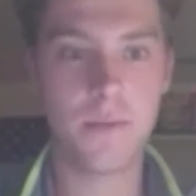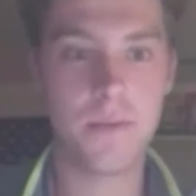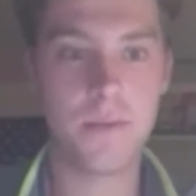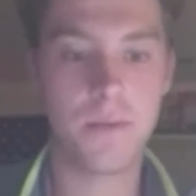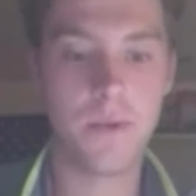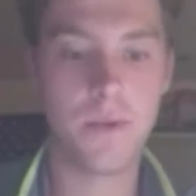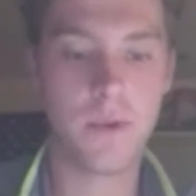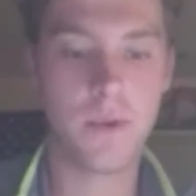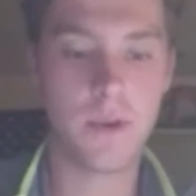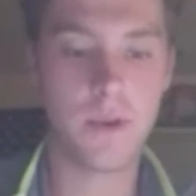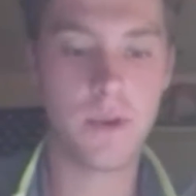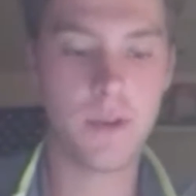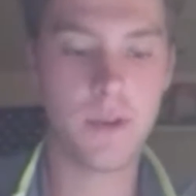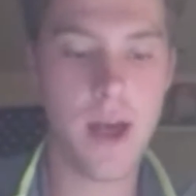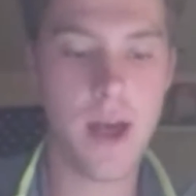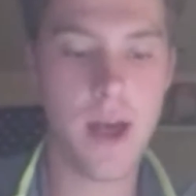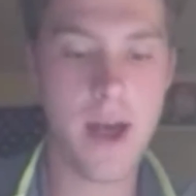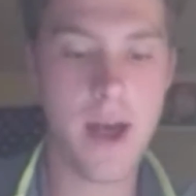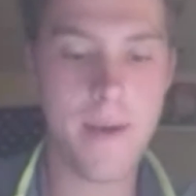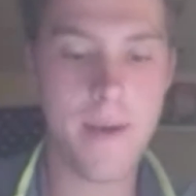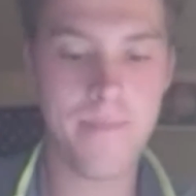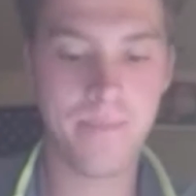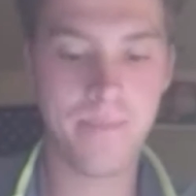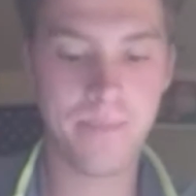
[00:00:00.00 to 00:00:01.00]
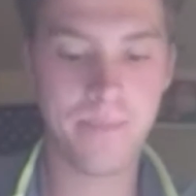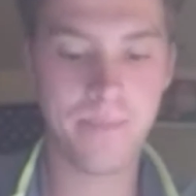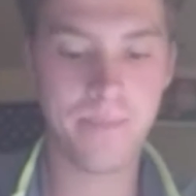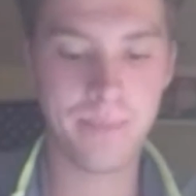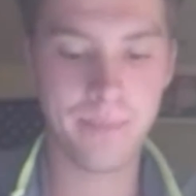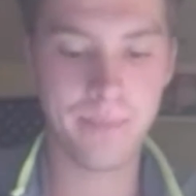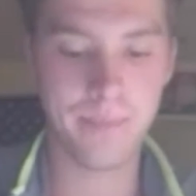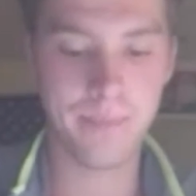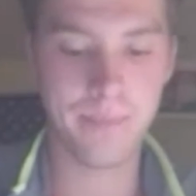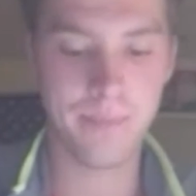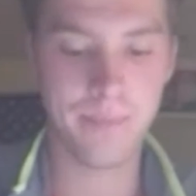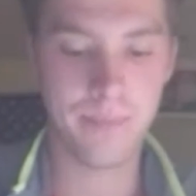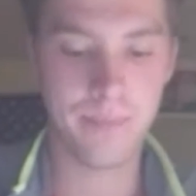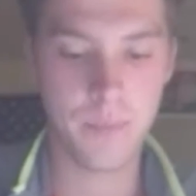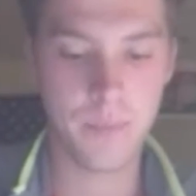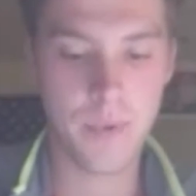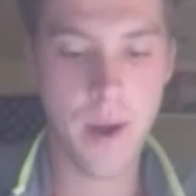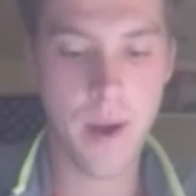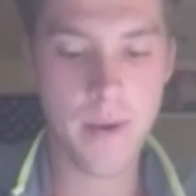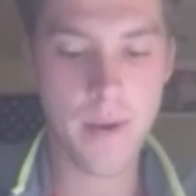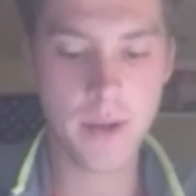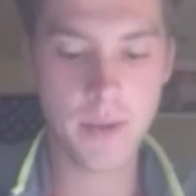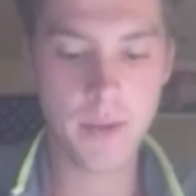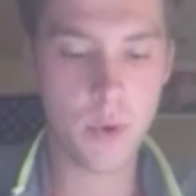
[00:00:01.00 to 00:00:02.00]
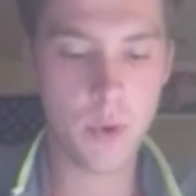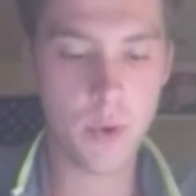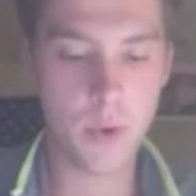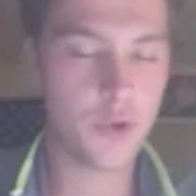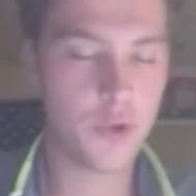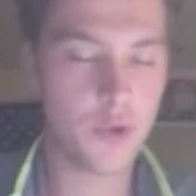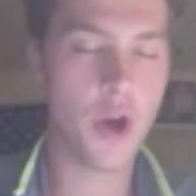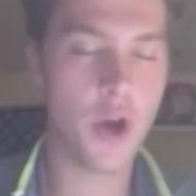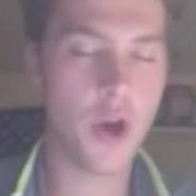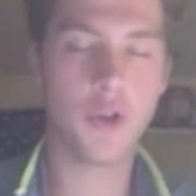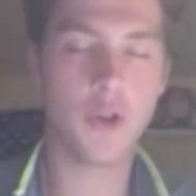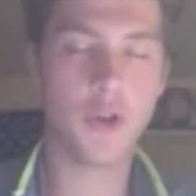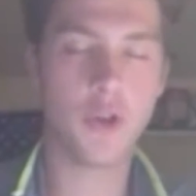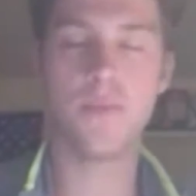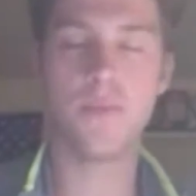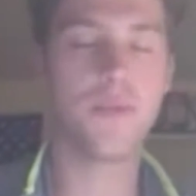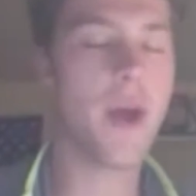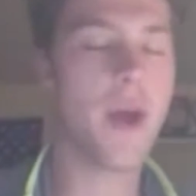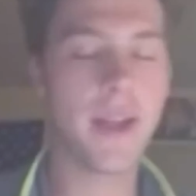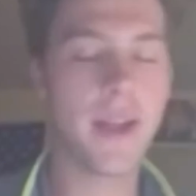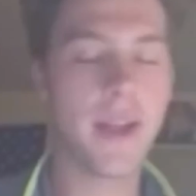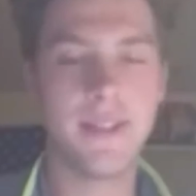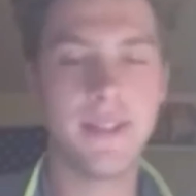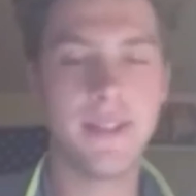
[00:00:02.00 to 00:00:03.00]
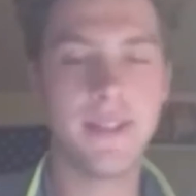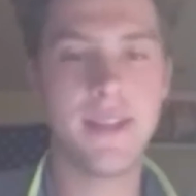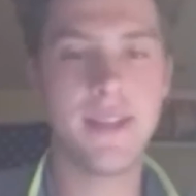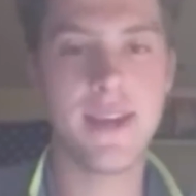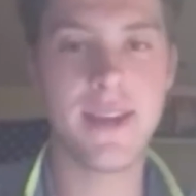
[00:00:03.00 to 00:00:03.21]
There's probably just more structured practices